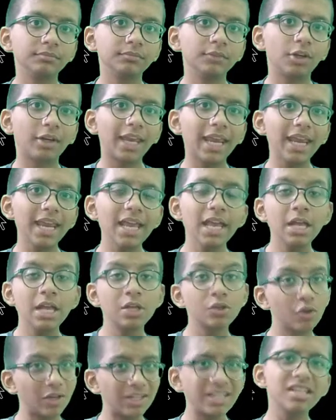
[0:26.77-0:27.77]
Okay,
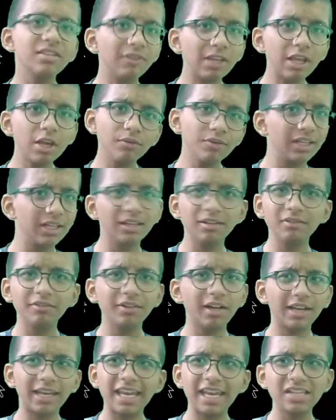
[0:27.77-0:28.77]
so in this video we will
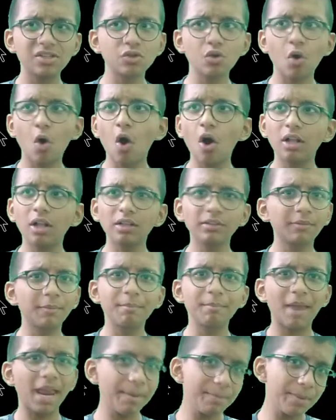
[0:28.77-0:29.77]
again solve
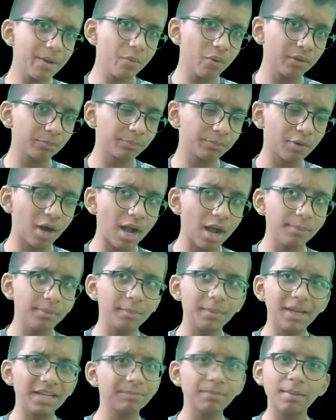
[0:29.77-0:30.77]
maybe one problem.
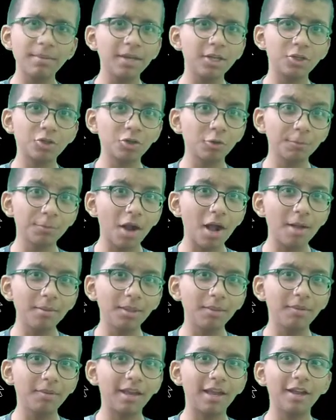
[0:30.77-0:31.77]
It may be a two
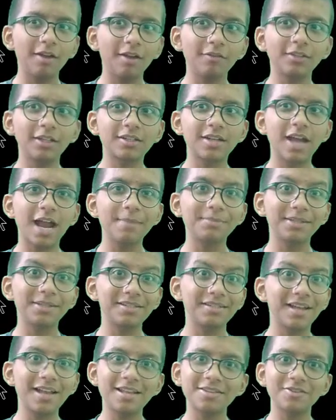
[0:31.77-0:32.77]
problem if the time
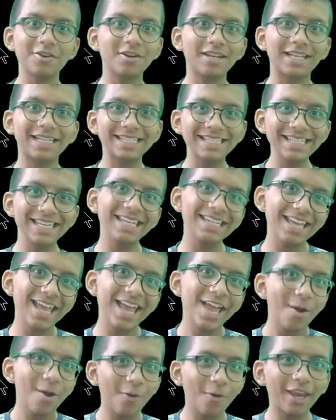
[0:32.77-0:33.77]
does not exceed.
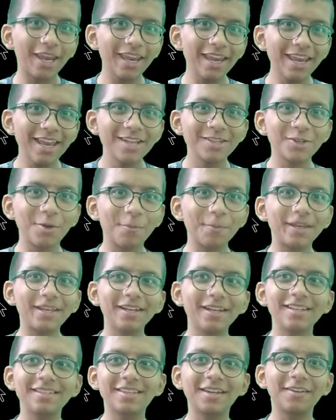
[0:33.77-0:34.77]
Okay, so
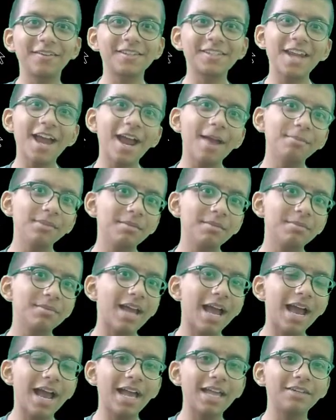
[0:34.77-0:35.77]
because there is time limit,
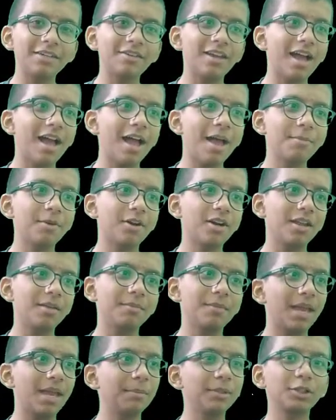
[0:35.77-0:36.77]
I'm not
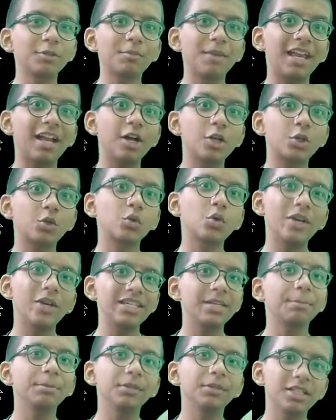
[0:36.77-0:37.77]
able to make a
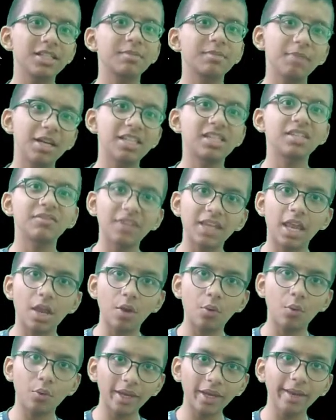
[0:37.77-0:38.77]
20+ minutes video.
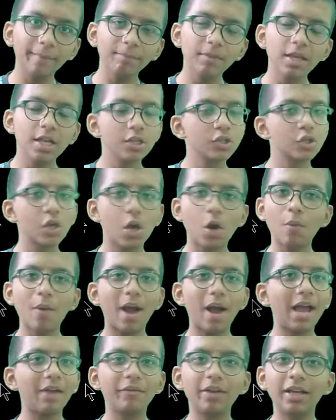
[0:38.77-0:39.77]
Okay, so
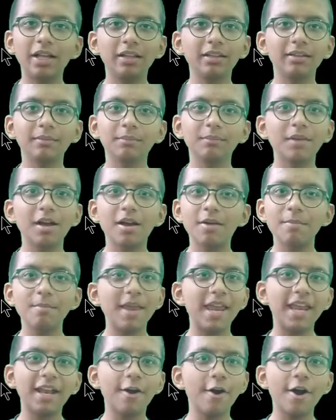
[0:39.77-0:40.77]
I will
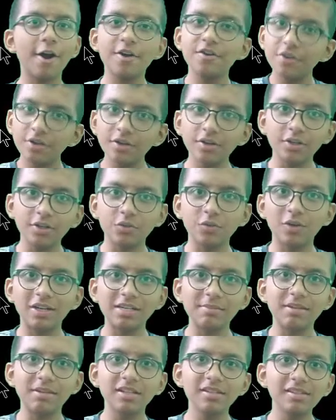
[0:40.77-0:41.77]
make under 20
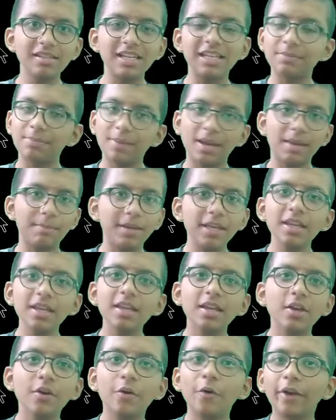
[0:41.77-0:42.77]
minutes it may be.
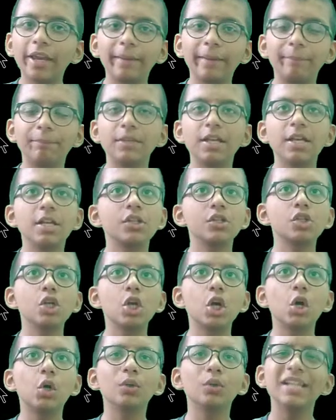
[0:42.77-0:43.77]
Okay,
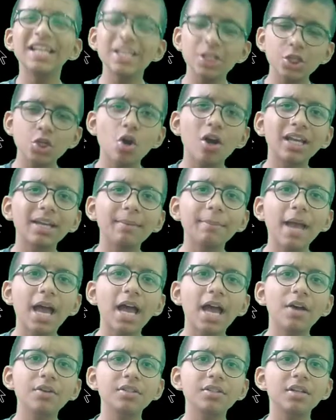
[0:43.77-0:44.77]
so let's talk
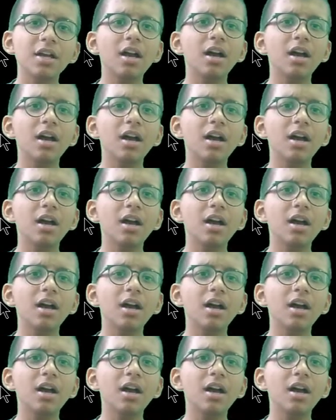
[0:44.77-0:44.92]
about